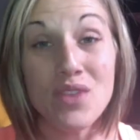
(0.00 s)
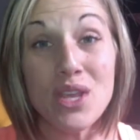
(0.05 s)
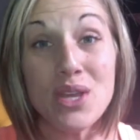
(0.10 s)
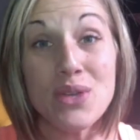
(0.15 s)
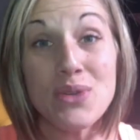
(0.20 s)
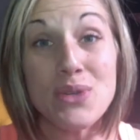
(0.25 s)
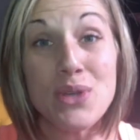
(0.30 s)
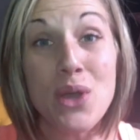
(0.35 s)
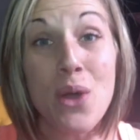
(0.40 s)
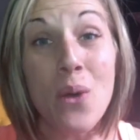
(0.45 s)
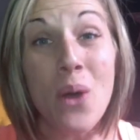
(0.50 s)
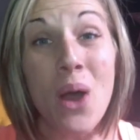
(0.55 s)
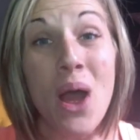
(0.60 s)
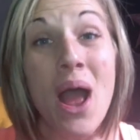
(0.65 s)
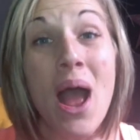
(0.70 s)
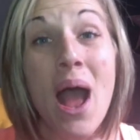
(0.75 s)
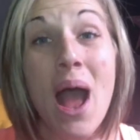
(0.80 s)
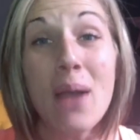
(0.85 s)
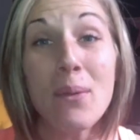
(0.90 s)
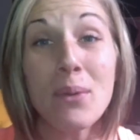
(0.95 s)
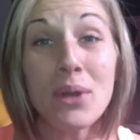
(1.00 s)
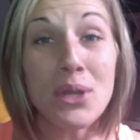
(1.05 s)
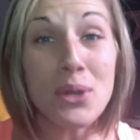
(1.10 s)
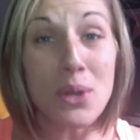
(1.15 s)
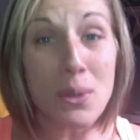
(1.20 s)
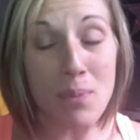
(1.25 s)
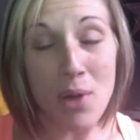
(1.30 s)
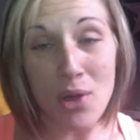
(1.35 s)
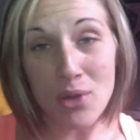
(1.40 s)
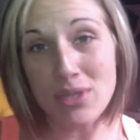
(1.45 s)
So I want you
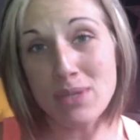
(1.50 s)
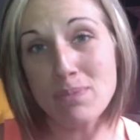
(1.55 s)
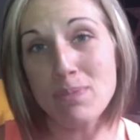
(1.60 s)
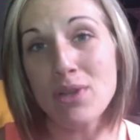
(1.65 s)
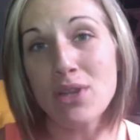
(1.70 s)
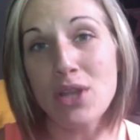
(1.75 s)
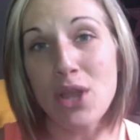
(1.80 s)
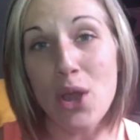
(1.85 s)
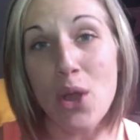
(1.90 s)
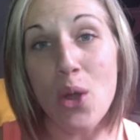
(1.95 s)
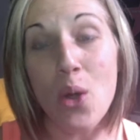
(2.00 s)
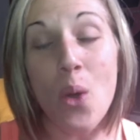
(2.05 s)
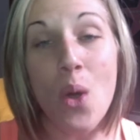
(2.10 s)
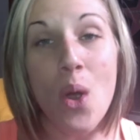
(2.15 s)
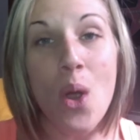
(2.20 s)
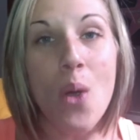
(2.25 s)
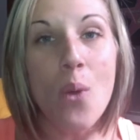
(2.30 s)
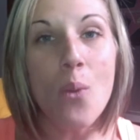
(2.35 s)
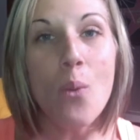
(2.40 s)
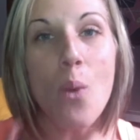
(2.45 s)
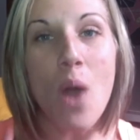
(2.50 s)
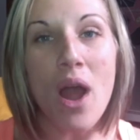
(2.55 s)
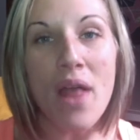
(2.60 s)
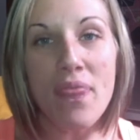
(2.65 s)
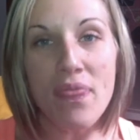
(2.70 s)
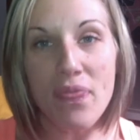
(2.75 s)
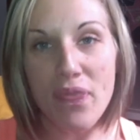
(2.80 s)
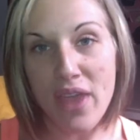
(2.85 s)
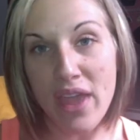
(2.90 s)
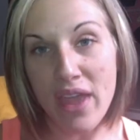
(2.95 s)
to post below one
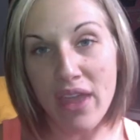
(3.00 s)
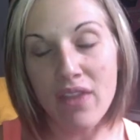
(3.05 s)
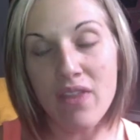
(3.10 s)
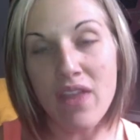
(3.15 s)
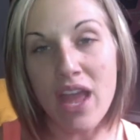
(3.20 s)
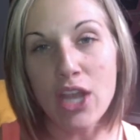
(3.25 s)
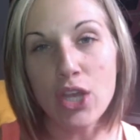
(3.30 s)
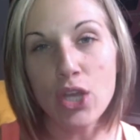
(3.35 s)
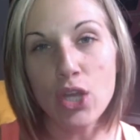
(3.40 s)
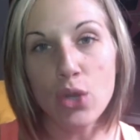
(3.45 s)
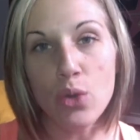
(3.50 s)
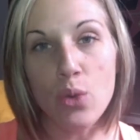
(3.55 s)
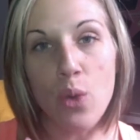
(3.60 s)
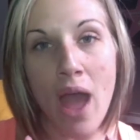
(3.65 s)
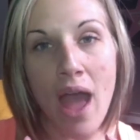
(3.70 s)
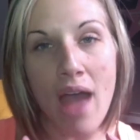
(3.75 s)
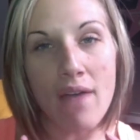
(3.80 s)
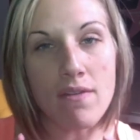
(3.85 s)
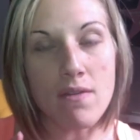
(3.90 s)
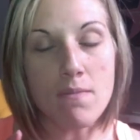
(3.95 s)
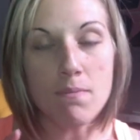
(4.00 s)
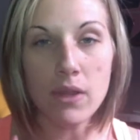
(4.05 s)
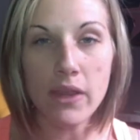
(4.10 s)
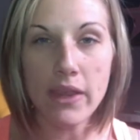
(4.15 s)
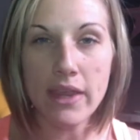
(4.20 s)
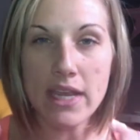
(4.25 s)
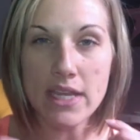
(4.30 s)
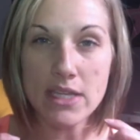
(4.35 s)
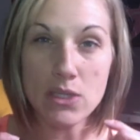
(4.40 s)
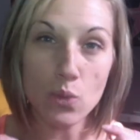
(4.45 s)
thing that you have in
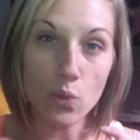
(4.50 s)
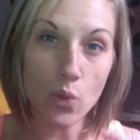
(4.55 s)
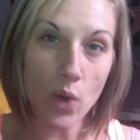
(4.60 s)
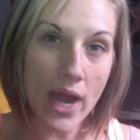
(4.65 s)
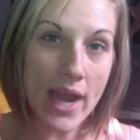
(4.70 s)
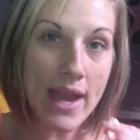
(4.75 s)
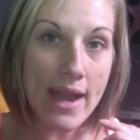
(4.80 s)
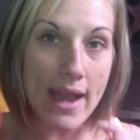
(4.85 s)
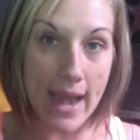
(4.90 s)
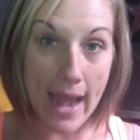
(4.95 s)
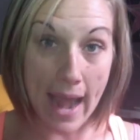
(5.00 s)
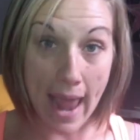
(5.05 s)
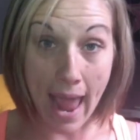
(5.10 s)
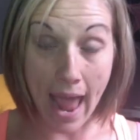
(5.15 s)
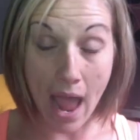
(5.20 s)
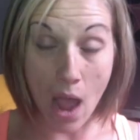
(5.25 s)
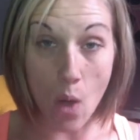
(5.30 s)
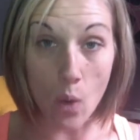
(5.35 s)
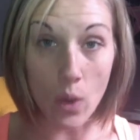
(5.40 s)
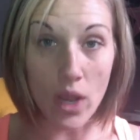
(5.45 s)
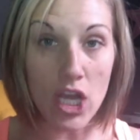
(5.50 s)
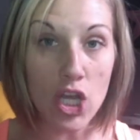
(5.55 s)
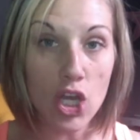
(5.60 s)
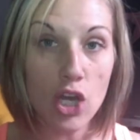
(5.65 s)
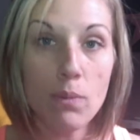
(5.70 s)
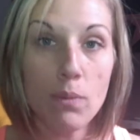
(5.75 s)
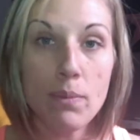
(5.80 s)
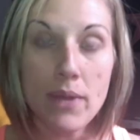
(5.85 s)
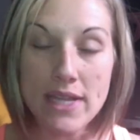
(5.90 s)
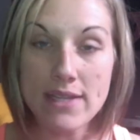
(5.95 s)
place right now in your
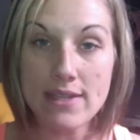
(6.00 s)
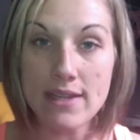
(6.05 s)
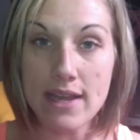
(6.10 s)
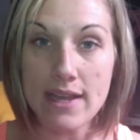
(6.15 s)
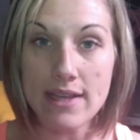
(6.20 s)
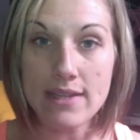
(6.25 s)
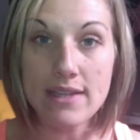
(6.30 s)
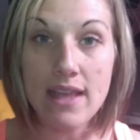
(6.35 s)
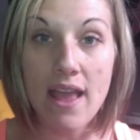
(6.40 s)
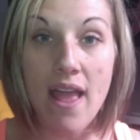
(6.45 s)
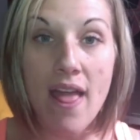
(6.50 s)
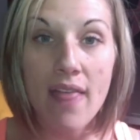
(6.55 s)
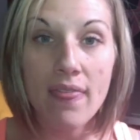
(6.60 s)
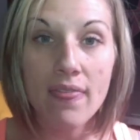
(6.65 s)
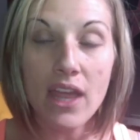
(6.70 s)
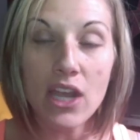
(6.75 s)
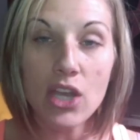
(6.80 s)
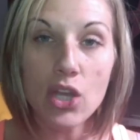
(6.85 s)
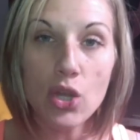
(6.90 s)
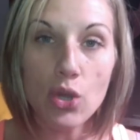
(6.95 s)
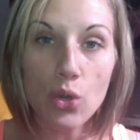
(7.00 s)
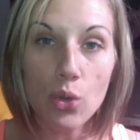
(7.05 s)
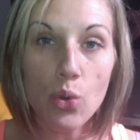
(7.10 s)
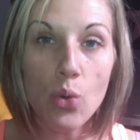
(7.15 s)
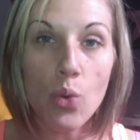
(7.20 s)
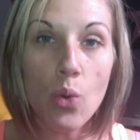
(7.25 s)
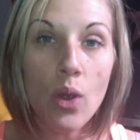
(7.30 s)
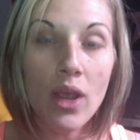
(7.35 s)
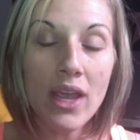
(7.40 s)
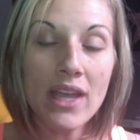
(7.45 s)
business that
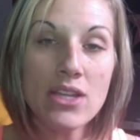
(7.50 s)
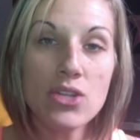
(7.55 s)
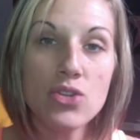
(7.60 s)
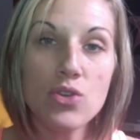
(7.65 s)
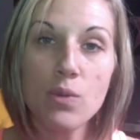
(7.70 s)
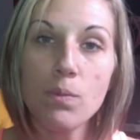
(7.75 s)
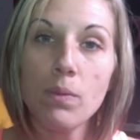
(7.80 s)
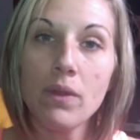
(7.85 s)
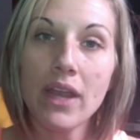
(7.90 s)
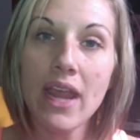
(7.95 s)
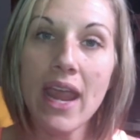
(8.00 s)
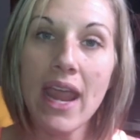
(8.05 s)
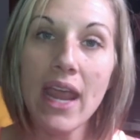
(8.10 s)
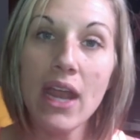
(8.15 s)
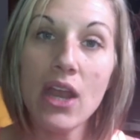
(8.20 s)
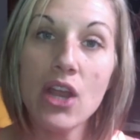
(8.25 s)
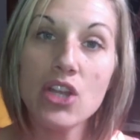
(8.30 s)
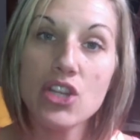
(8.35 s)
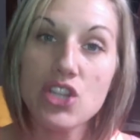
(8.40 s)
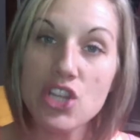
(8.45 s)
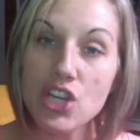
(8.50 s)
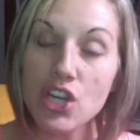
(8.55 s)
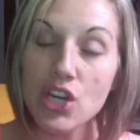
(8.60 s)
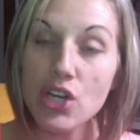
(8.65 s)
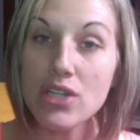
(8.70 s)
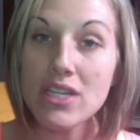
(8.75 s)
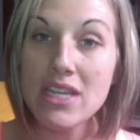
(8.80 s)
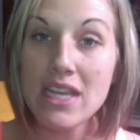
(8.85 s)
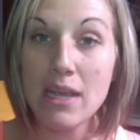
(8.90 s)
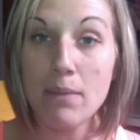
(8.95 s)
you can duplicate to your
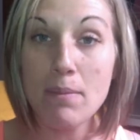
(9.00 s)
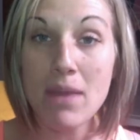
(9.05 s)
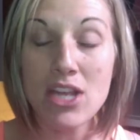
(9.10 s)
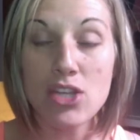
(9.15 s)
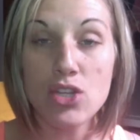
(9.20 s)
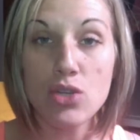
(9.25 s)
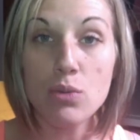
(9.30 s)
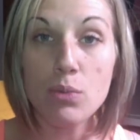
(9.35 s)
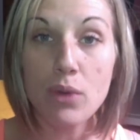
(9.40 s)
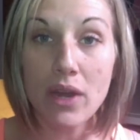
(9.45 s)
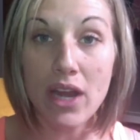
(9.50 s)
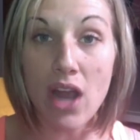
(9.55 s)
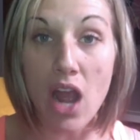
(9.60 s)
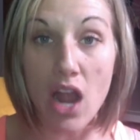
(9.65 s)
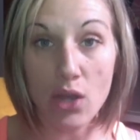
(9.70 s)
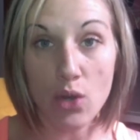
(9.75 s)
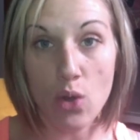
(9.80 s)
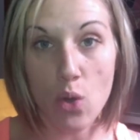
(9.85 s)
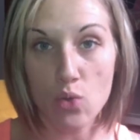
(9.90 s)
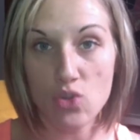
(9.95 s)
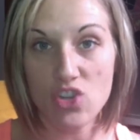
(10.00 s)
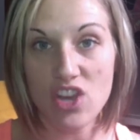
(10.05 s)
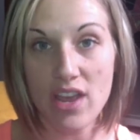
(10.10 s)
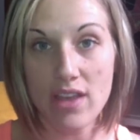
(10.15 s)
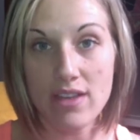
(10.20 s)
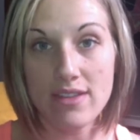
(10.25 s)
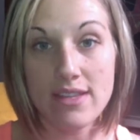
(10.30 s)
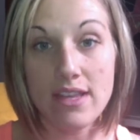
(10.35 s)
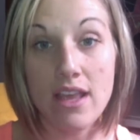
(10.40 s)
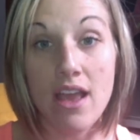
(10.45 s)
team as you bring on
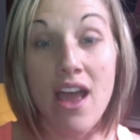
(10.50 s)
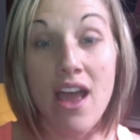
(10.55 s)
coaches.